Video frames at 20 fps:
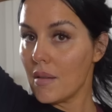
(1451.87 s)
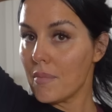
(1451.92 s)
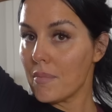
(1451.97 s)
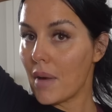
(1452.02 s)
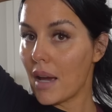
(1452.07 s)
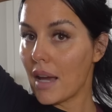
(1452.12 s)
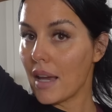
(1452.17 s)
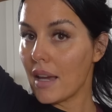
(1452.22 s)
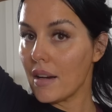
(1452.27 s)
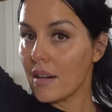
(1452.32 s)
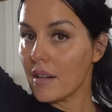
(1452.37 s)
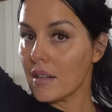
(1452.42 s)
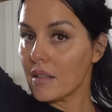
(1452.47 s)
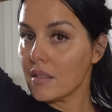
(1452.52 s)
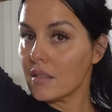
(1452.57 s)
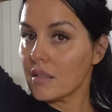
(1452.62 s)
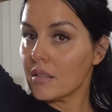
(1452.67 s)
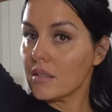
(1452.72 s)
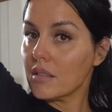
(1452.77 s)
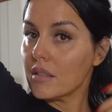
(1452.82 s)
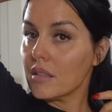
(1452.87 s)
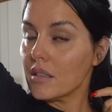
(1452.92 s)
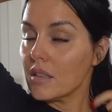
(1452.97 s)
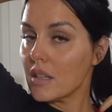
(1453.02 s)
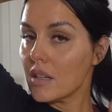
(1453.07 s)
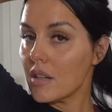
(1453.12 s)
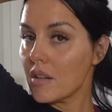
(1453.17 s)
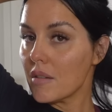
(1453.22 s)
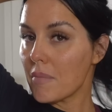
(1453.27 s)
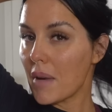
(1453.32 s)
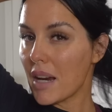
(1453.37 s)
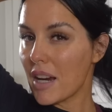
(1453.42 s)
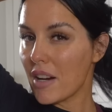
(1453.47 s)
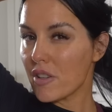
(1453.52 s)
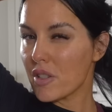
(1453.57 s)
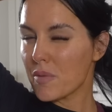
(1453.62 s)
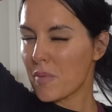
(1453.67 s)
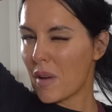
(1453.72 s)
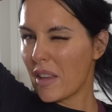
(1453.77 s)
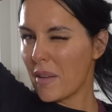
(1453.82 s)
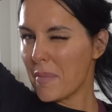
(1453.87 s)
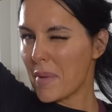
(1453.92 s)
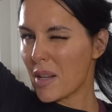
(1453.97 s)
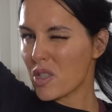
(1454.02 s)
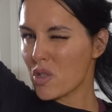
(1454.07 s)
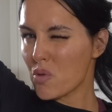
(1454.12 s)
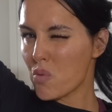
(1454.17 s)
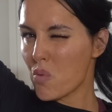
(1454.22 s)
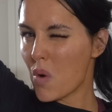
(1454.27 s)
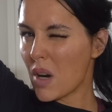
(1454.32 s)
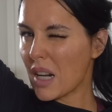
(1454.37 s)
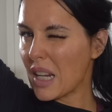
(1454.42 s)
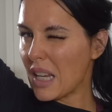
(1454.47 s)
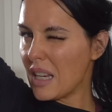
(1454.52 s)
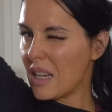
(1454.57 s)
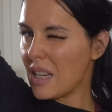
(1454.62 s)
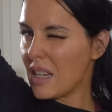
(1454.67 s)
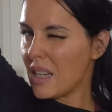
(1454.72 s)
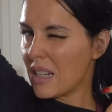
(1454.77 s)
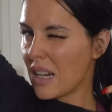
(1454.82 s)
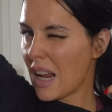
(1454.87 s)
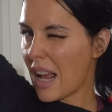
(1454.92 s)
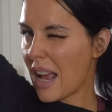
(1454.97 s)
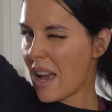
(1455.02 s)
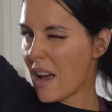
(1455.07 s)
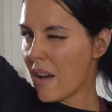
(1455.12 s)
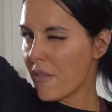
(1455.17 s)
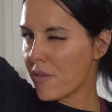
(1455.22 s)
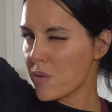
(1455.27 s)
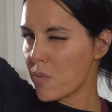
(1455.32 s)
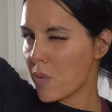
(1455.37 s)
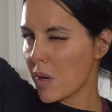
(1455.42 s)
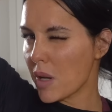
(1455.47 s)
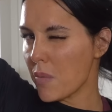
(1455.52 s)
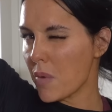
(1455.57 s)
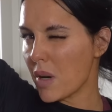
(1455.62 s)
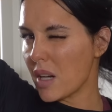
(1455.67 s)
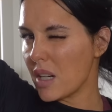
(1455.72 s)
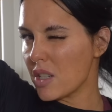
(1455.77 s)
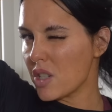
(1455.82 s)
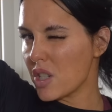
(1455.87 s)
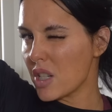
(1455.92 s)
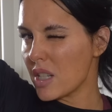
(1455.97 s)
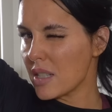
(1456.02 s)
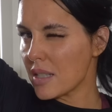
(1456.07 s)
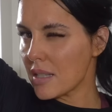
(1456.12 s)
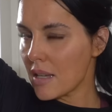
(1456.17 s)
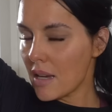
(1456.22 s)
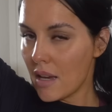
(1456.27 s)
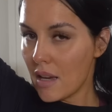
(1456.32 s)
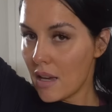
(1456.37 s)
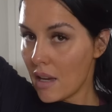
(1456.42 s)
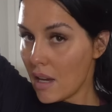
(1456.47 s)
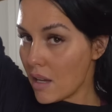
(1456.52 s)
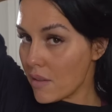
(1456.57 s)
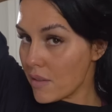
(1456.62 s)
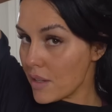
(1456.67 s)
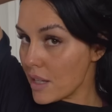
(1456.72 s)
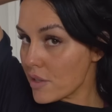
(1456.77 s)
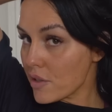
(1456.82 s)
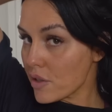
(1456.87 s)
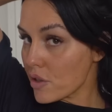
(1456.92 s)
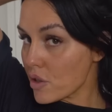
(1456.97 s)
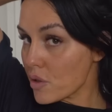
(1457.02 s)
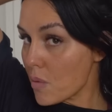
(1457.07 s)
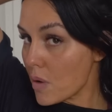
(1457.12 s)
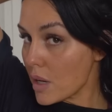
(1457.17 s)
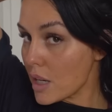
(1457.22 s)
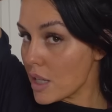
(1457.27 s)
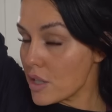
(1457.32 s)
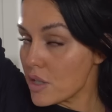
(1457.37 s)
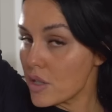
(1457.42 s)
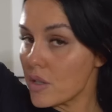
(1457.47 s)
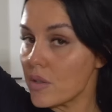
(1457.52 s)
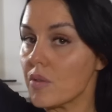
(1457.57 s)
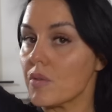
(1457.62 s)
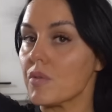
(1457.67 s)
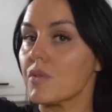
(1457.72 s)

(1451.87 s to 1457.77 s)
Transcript: my hair my hair is probably about 20 and a half, 21 inches, and these are 22.